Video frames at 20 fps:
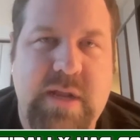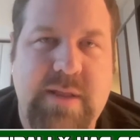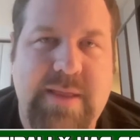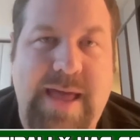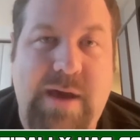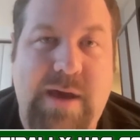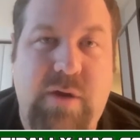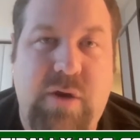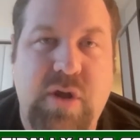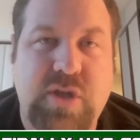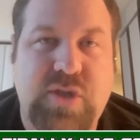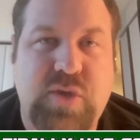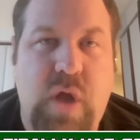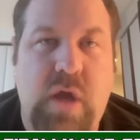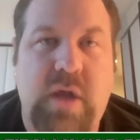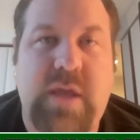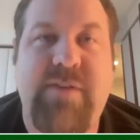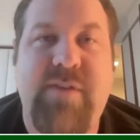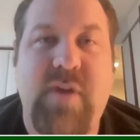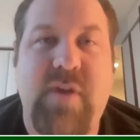and allow Hurts.
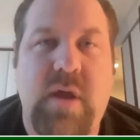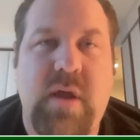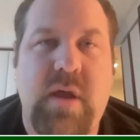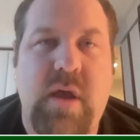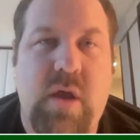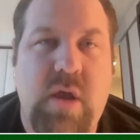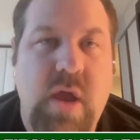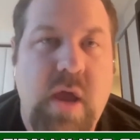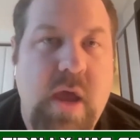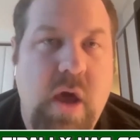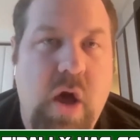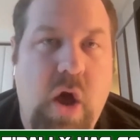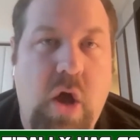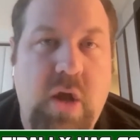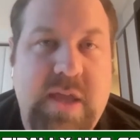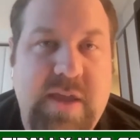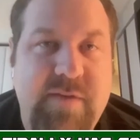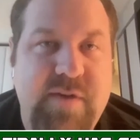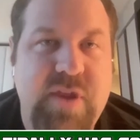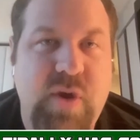I'll give
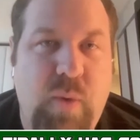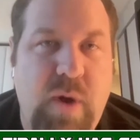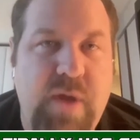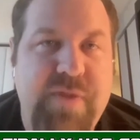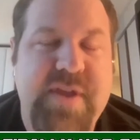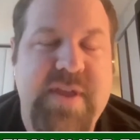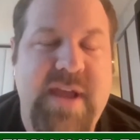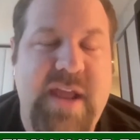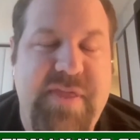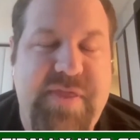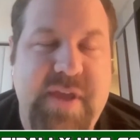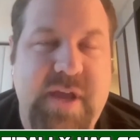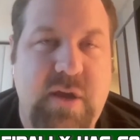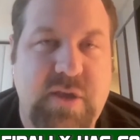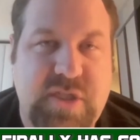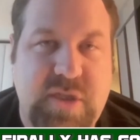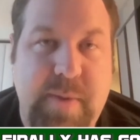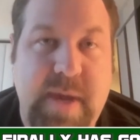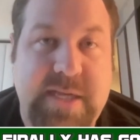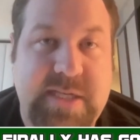you the one thing that I think also
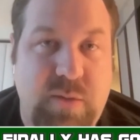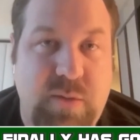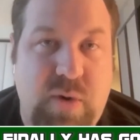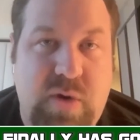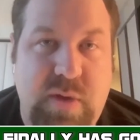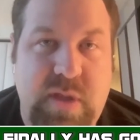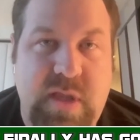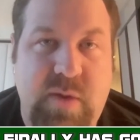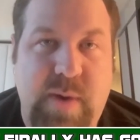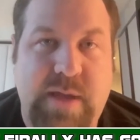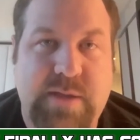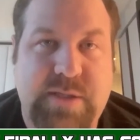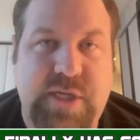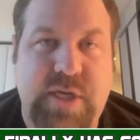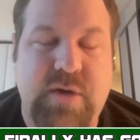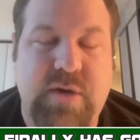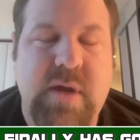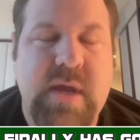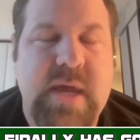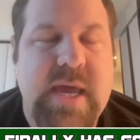makes it work really well too
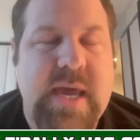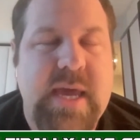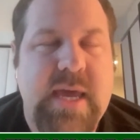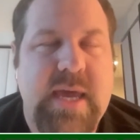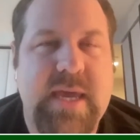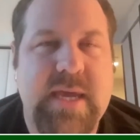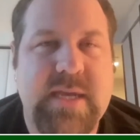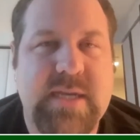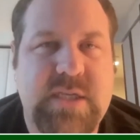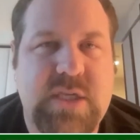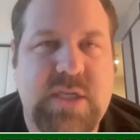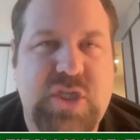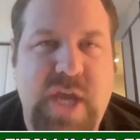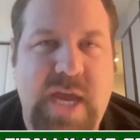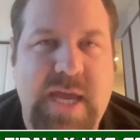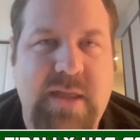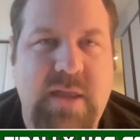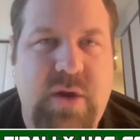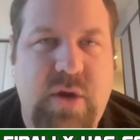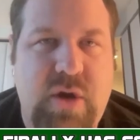is
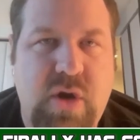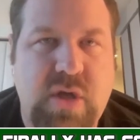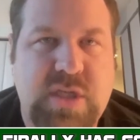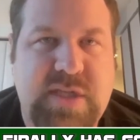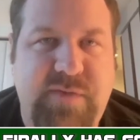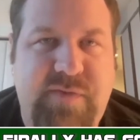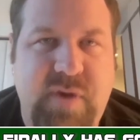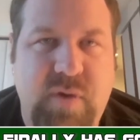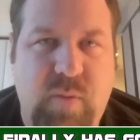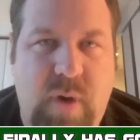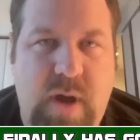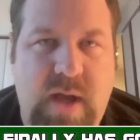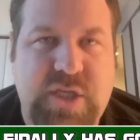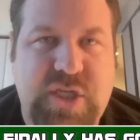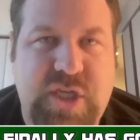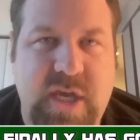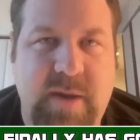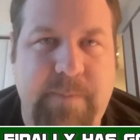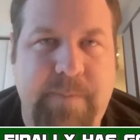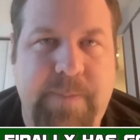Jalen Hurts. If you watch
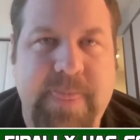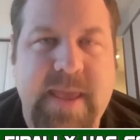him,